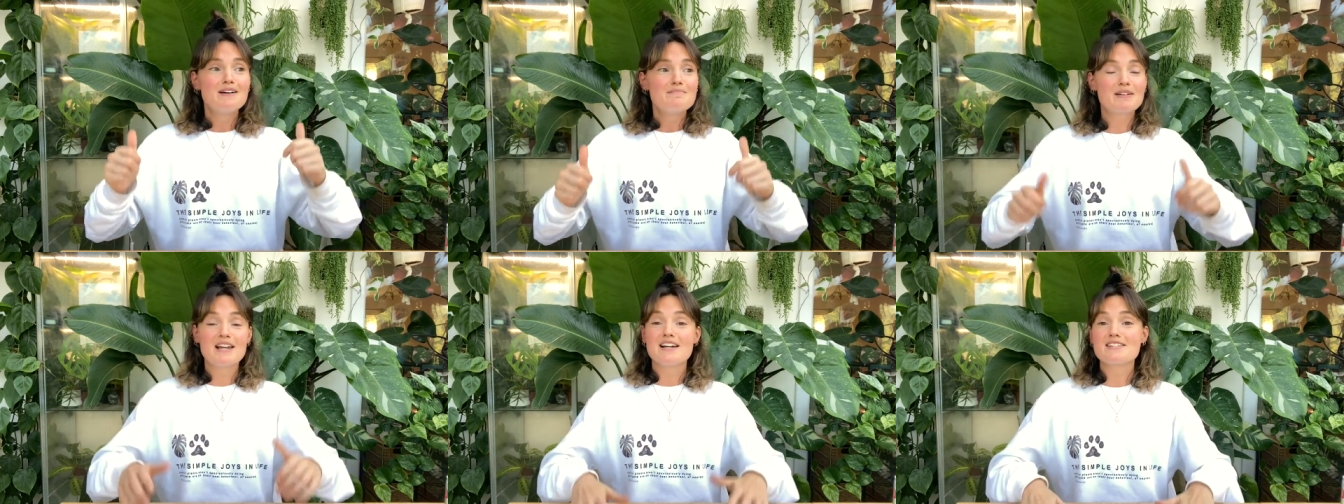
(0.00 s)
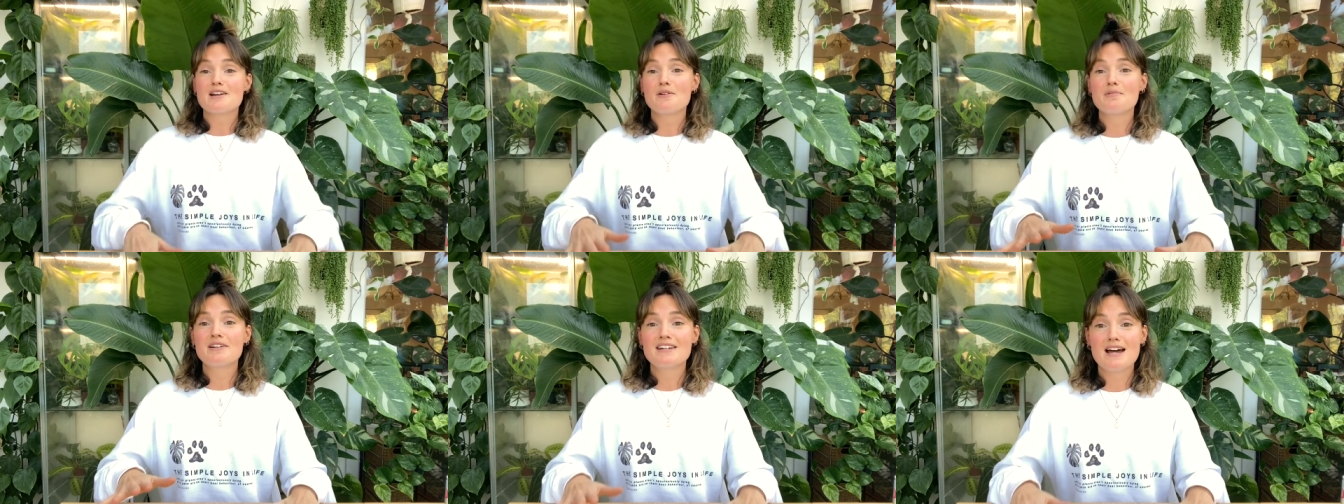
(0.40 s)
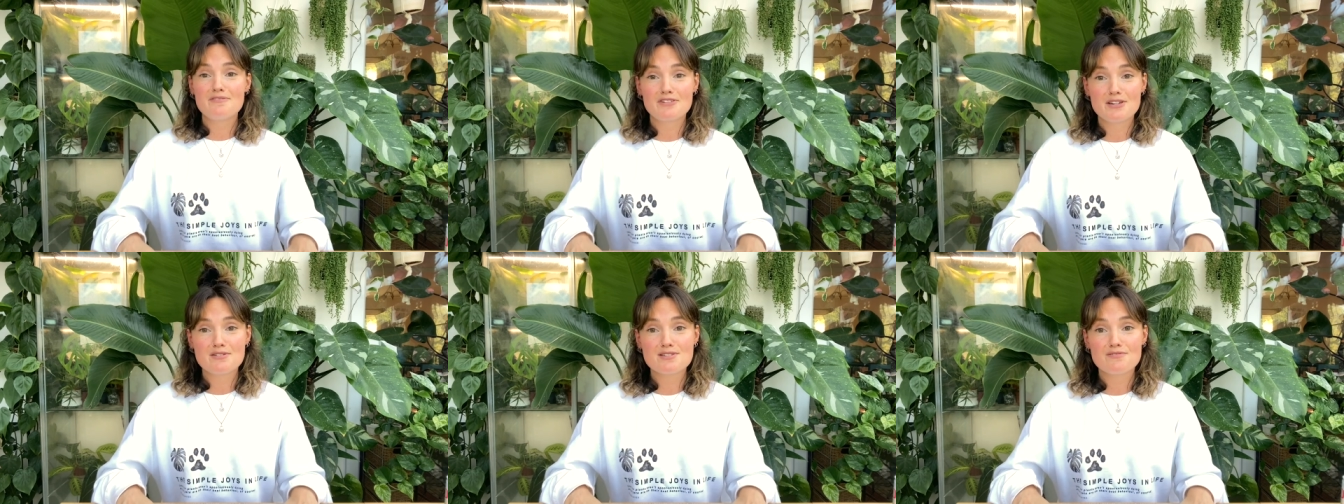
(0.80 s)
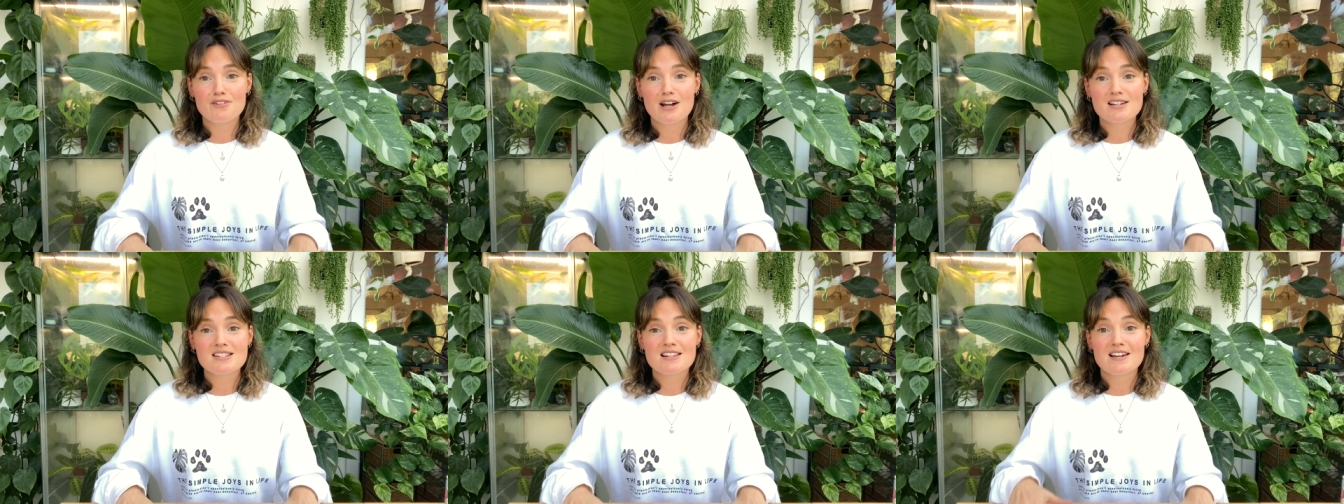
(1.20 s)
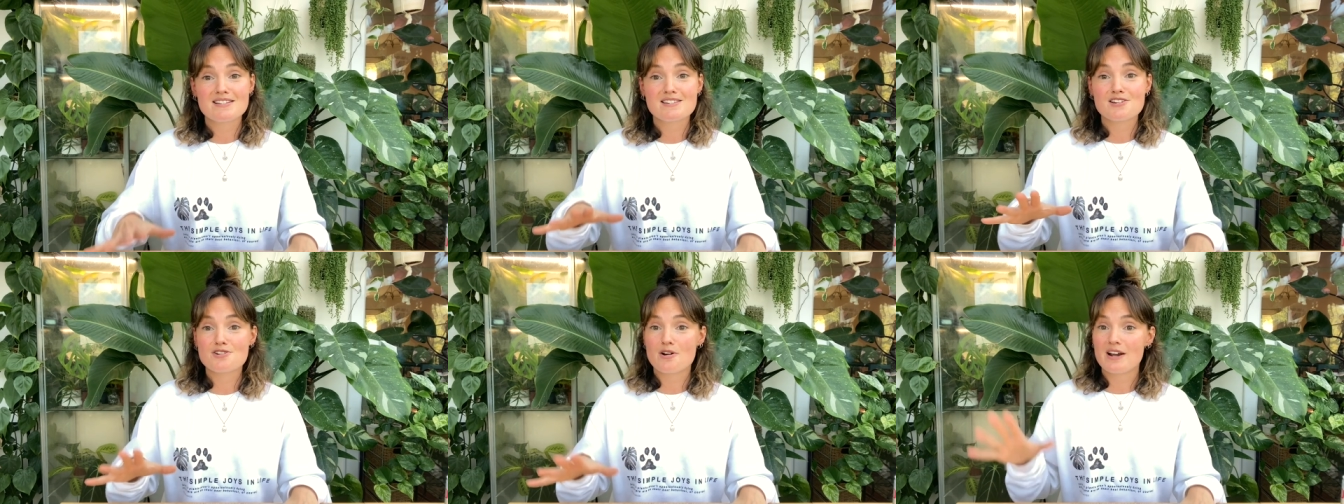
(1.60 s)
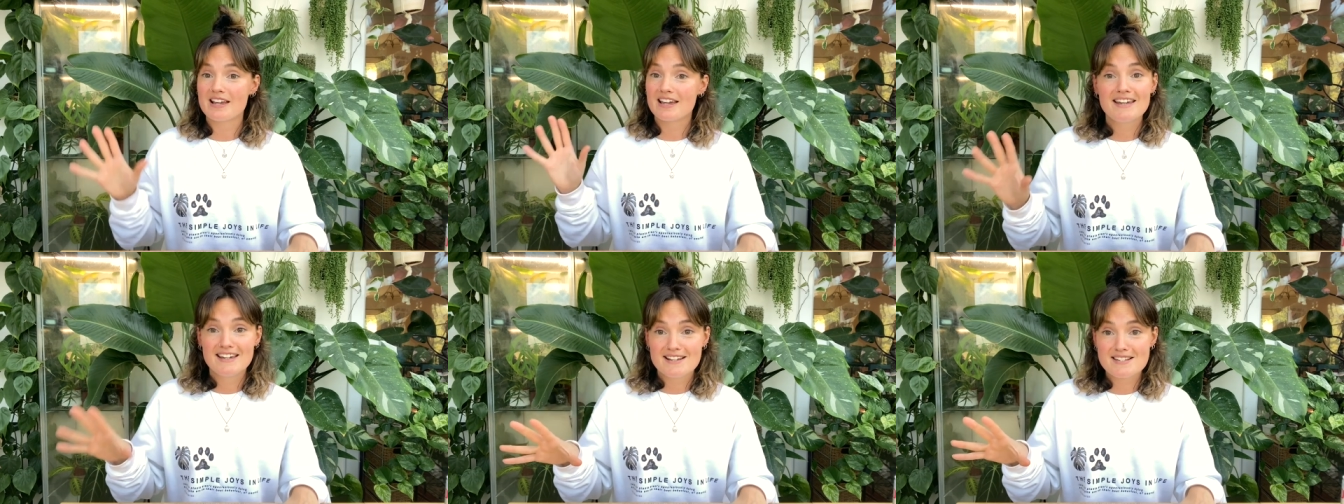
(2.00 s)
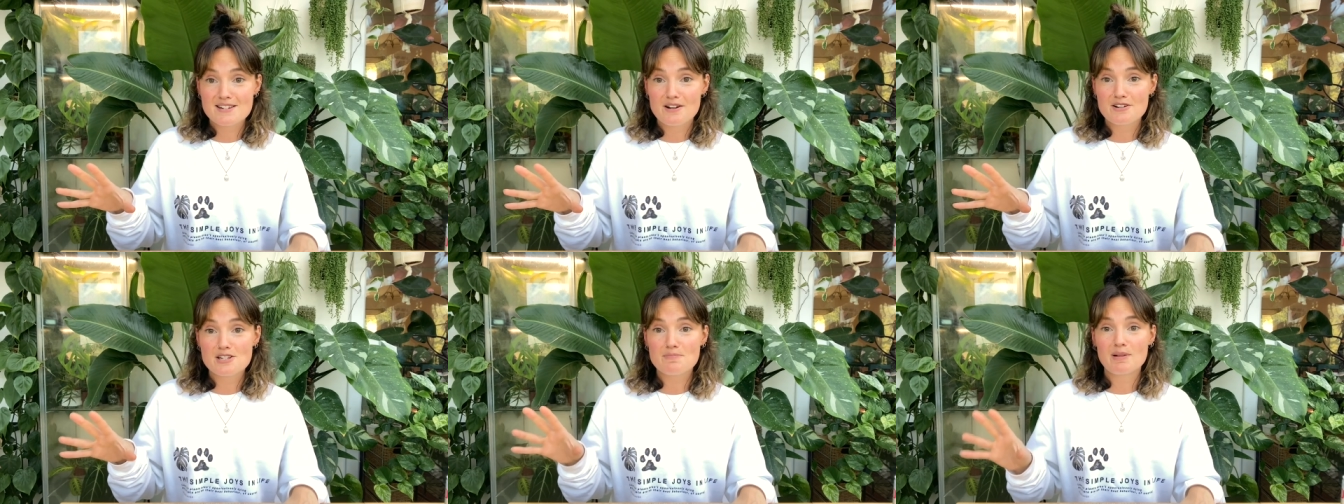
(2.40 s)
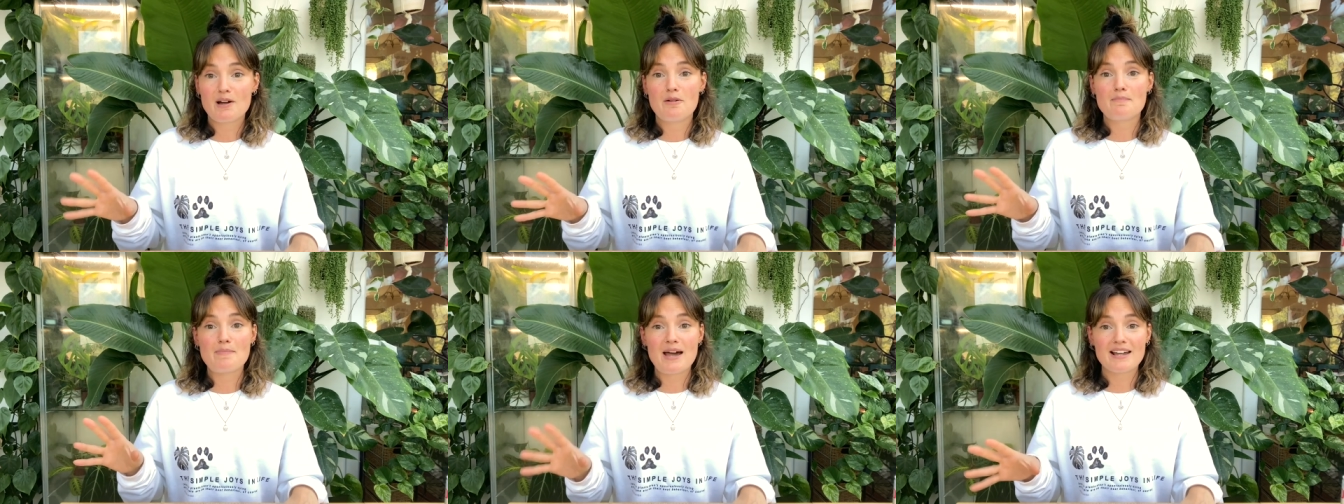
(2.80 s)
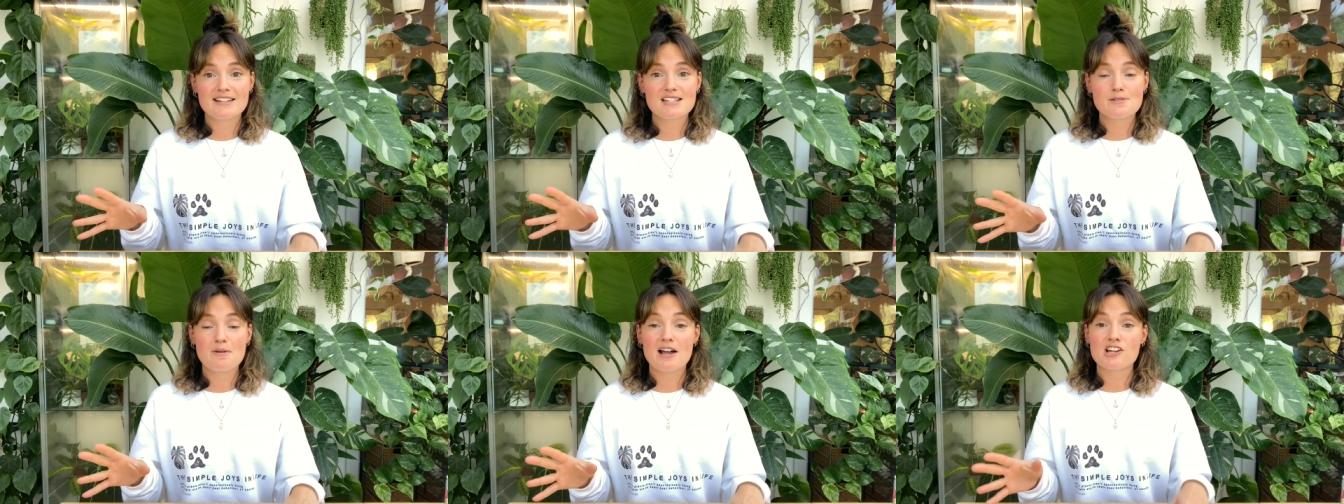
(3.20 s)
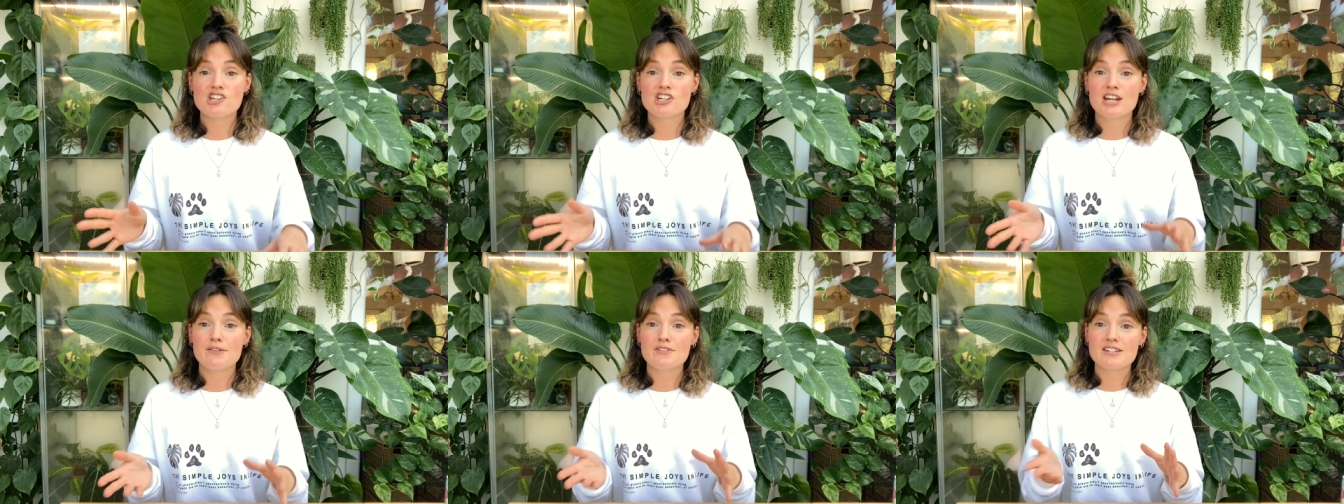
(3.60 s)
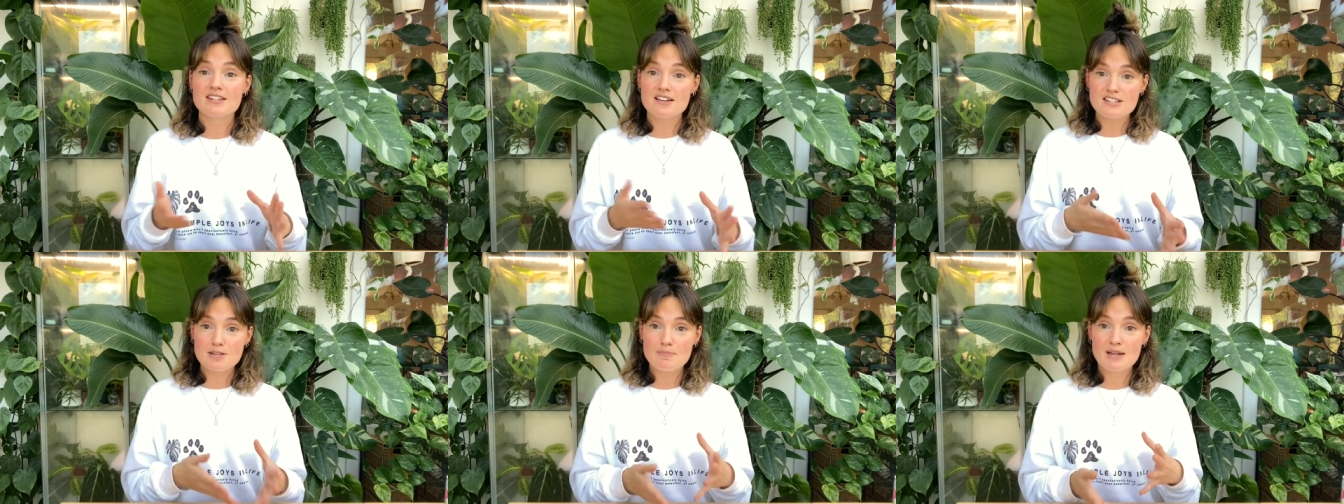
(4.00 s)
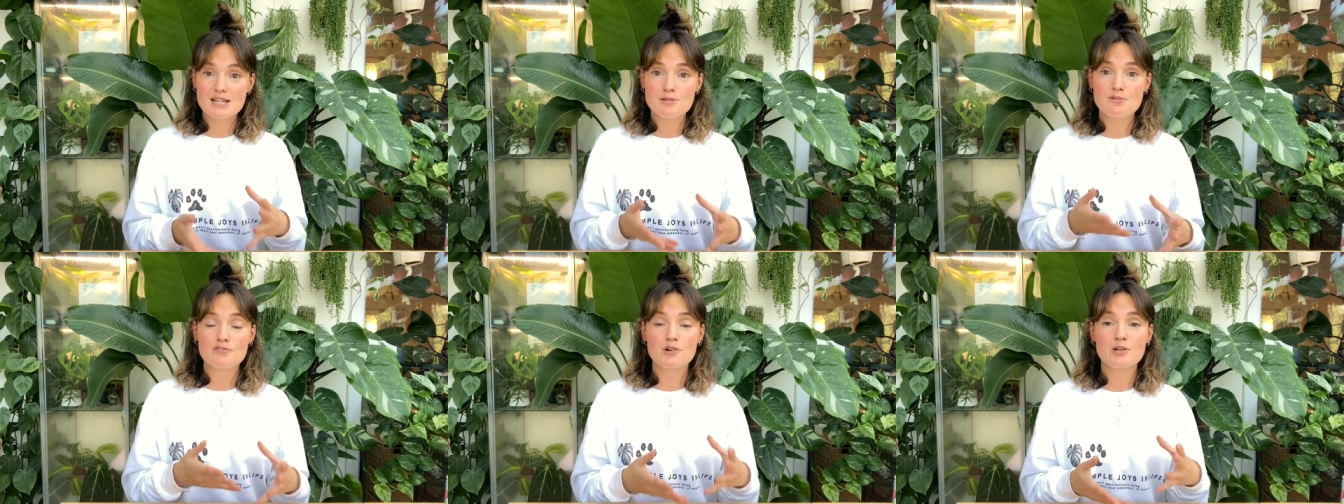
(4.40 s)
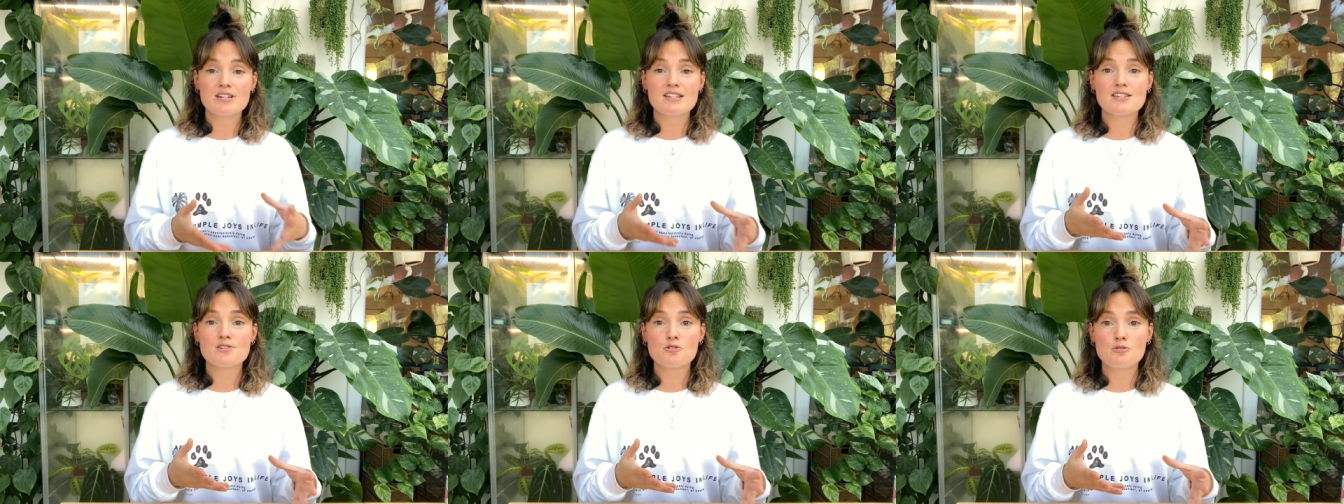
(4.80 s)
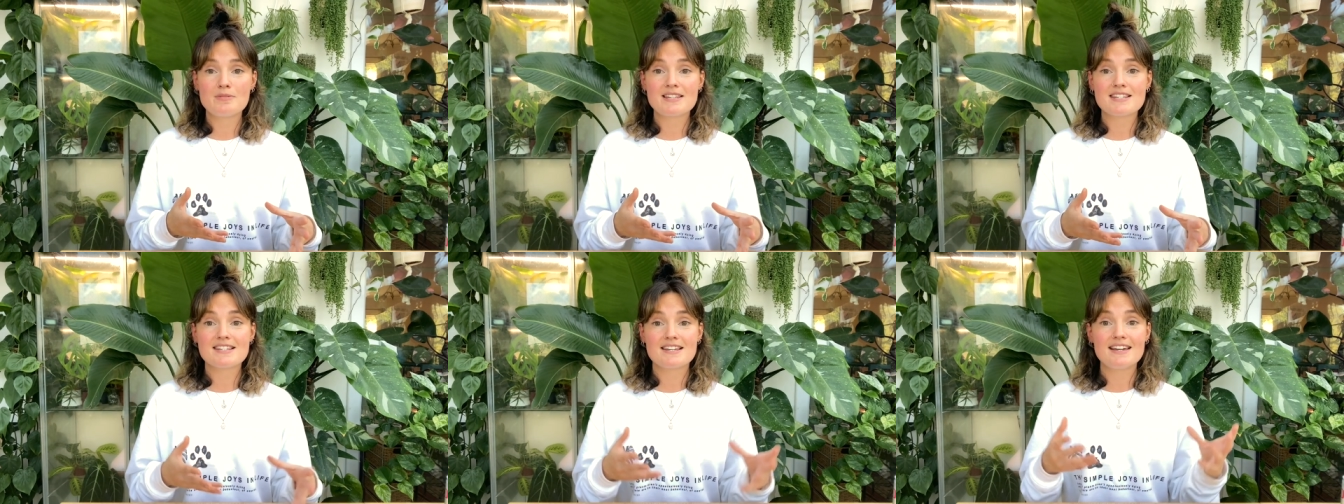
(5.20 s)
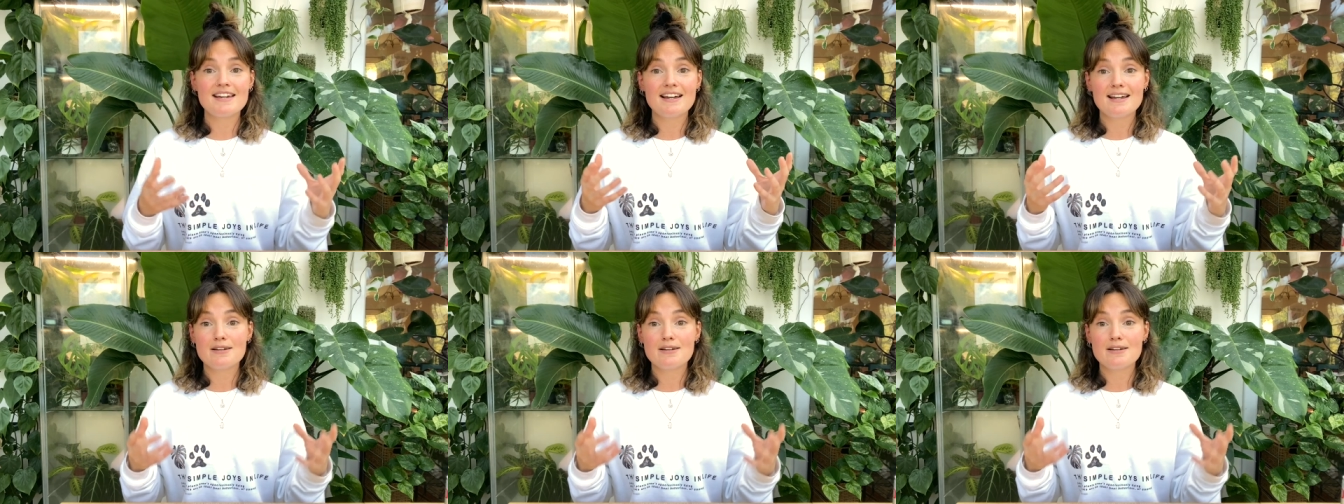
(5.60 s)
But yes, I would never use fertiliser to try and kickstart a plant back into action if it does appear to have gone into dormancy.